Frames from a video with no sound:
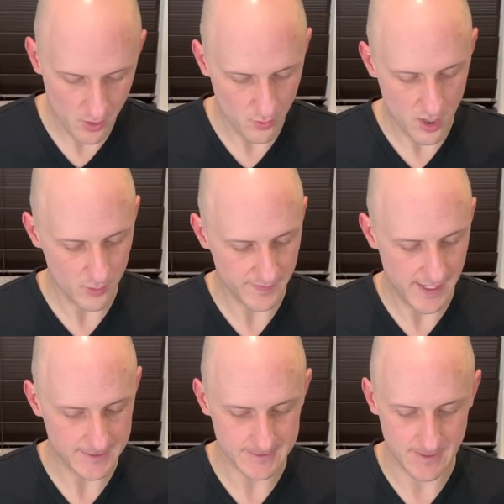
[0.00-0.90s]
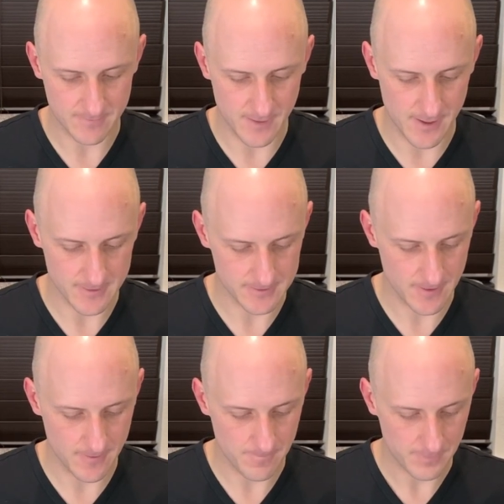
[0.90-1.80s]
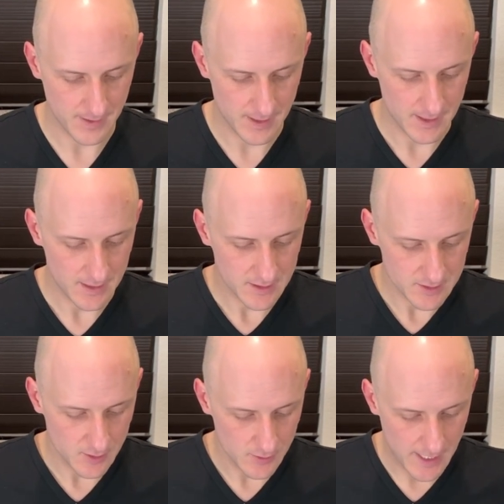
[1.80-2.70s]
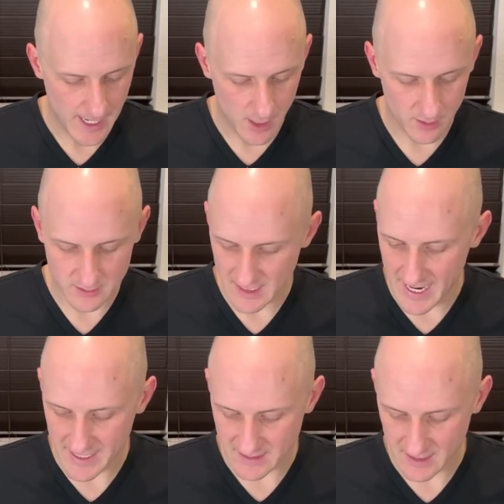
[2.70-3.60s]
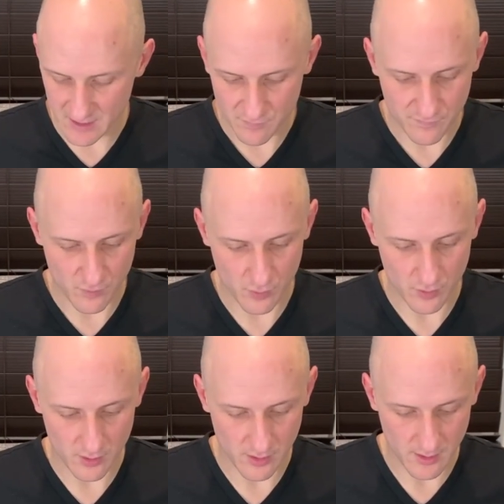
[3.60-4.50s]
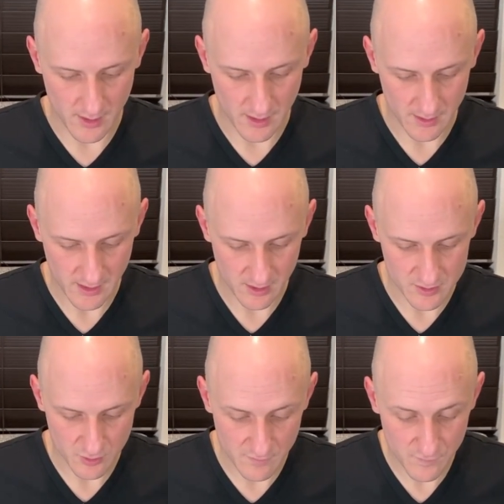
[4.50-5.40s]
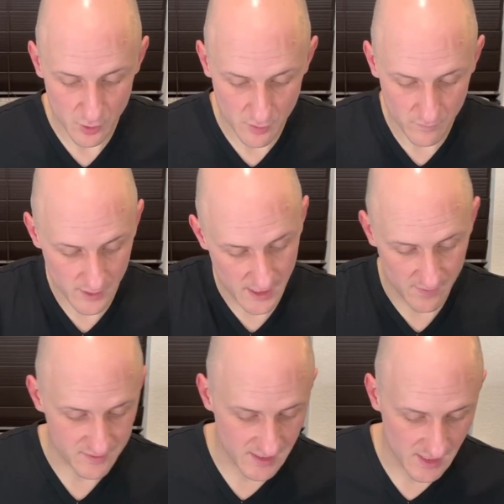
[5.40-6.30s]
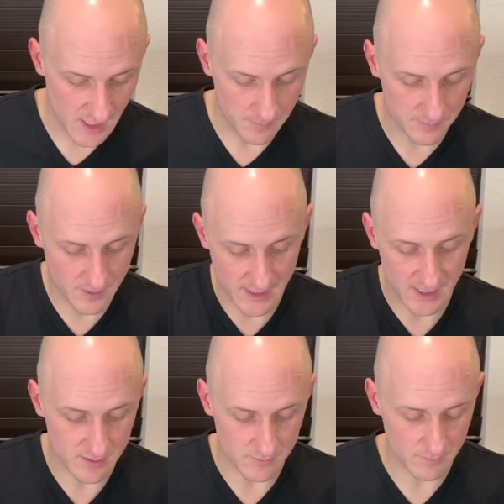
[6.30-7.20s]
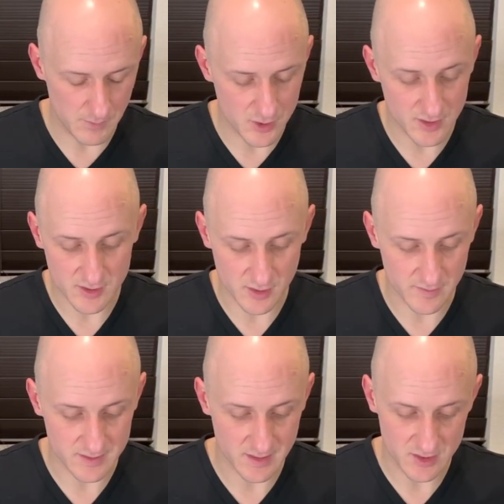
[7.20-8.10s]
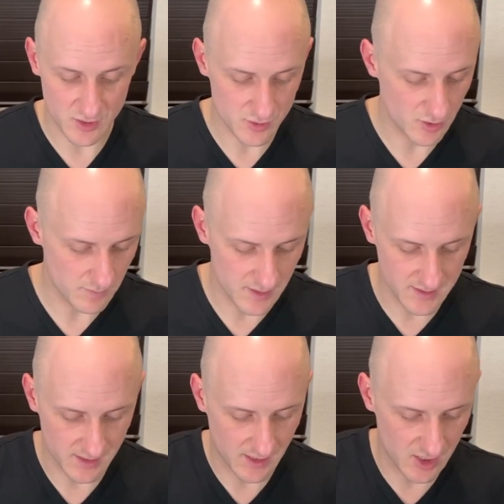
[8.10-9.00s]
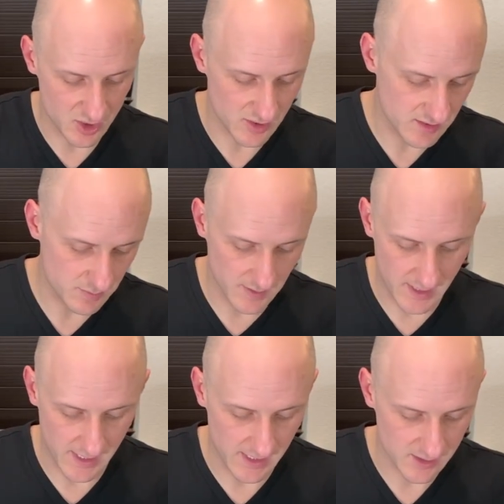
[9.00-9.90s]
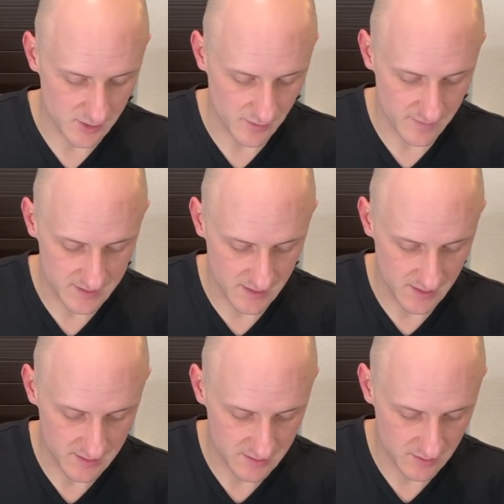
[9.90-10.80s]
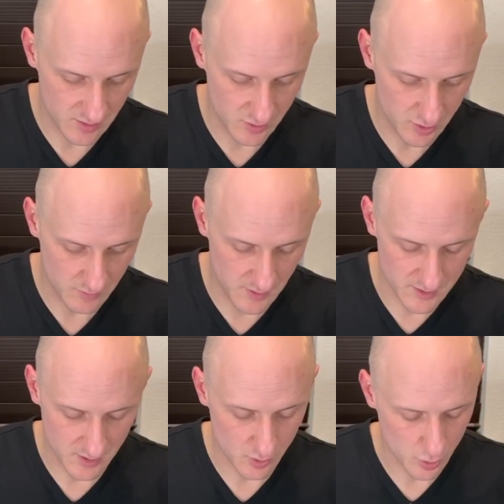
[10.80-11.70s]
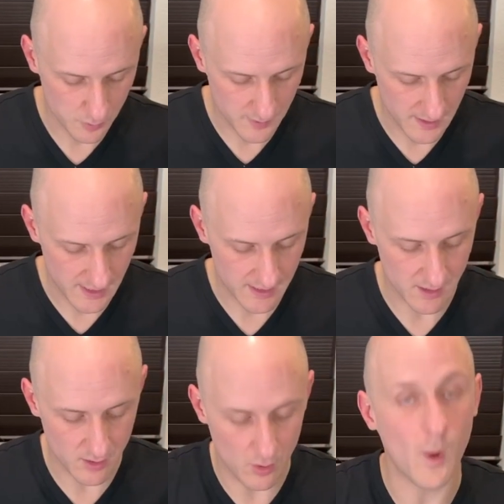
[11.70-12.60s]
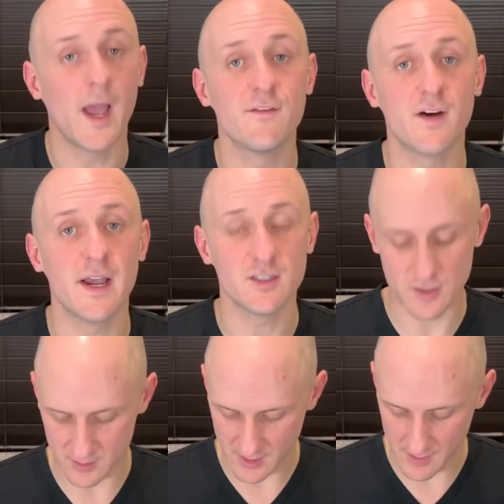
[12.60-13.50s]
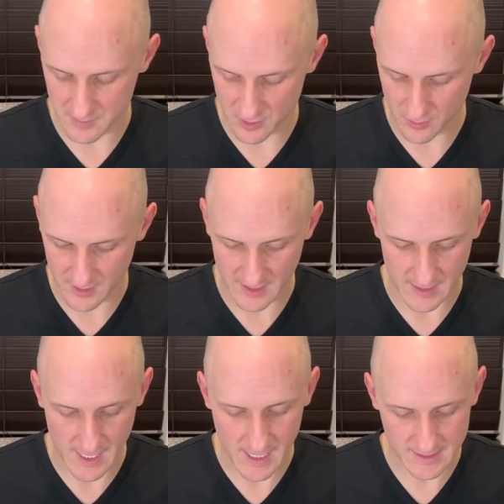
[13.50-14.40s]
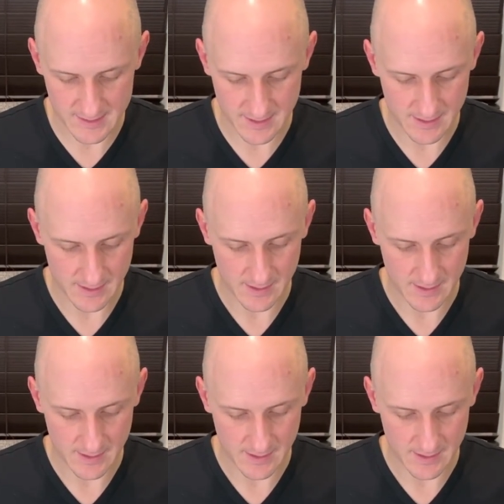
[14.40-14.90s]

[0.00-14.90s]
go wrong with that stuff there. So now it's asking for, here's a review of what you have set up. Link music services, YouTube Music, kitchen display services, YouTube Music, Google Play, and then our Wi-Fi is hooked up. So we're gonna hit next.